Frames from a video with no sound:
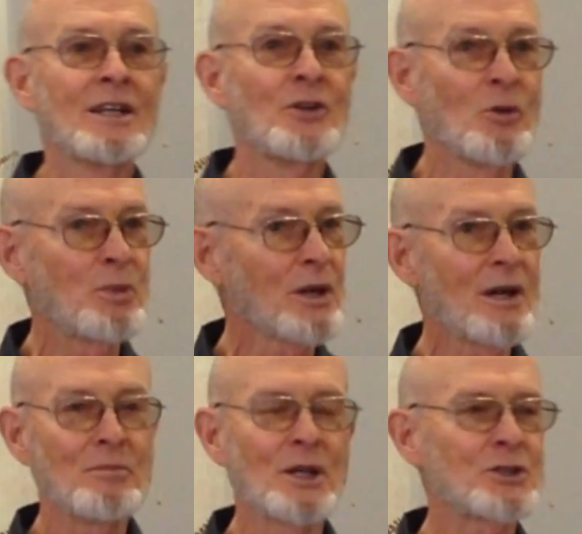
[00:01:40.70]
don't put
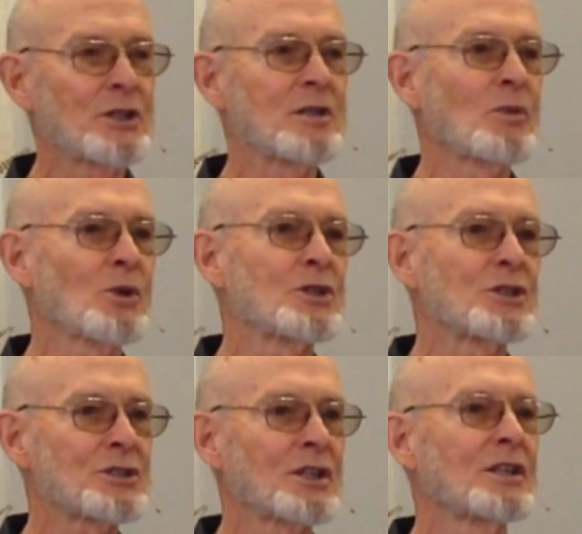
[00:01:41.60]
up much anymore,
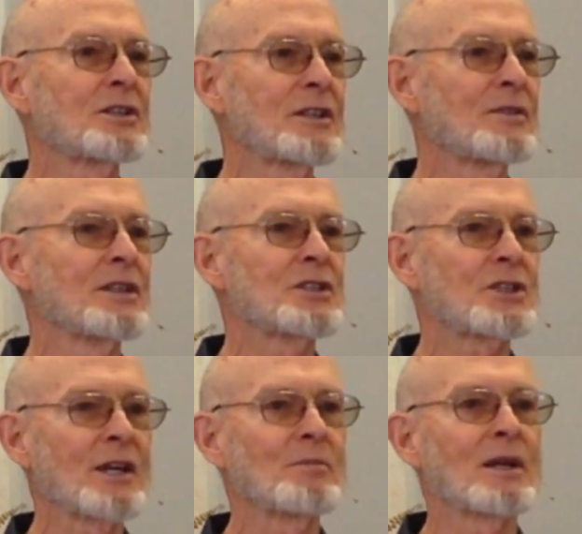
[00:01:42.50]
just the nativity
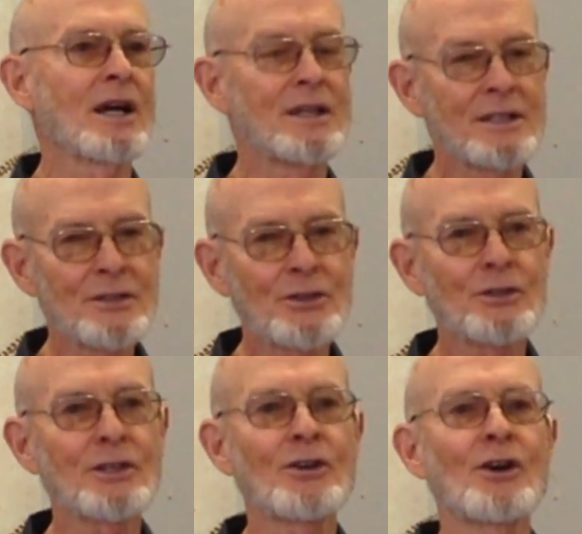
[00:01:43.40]
set, but I didn't
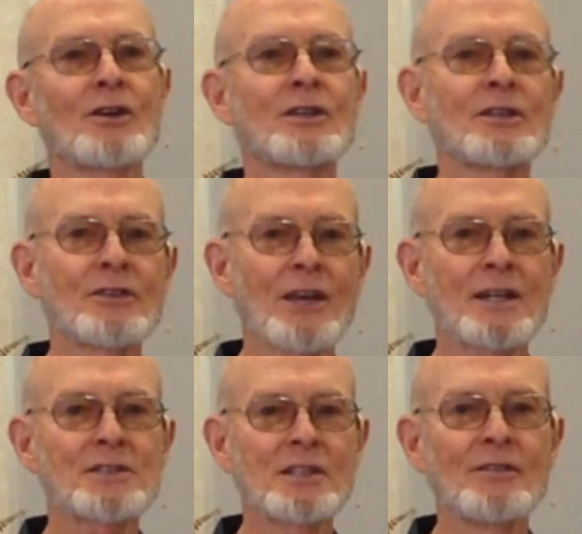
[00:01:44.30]
turn it on until
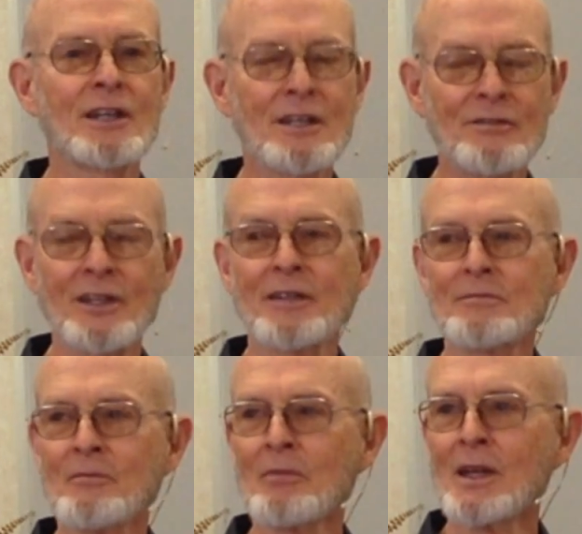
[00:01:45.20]
Thanksgiving evening.
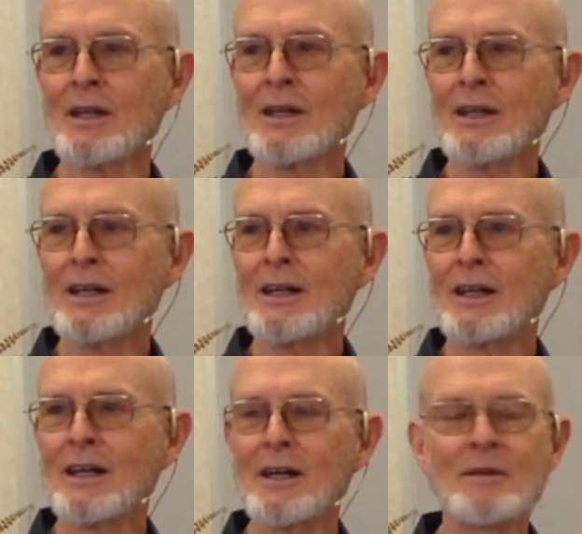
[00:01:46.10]

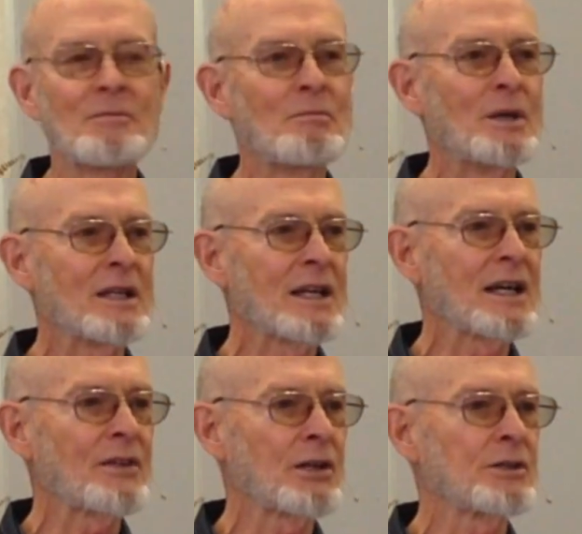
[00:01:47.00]
Uh, but
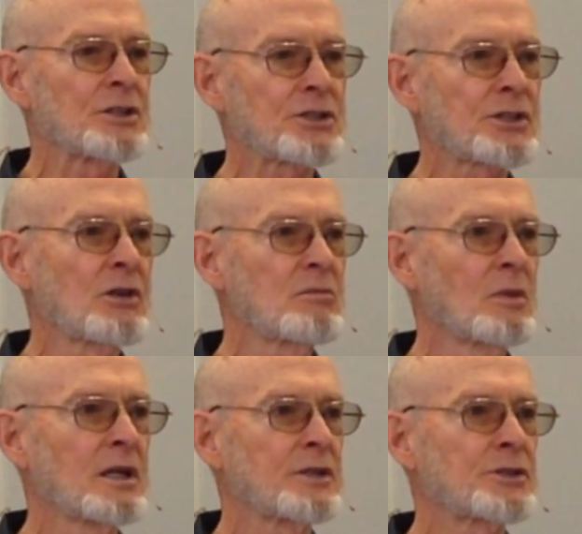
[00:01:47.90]
yeah, there is so
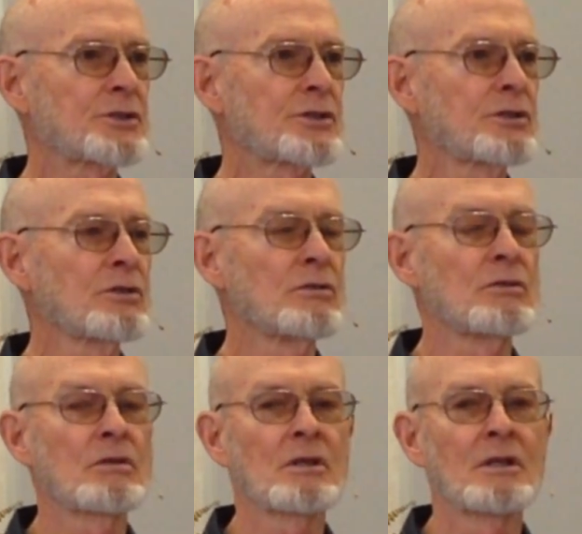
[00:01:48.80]
much to,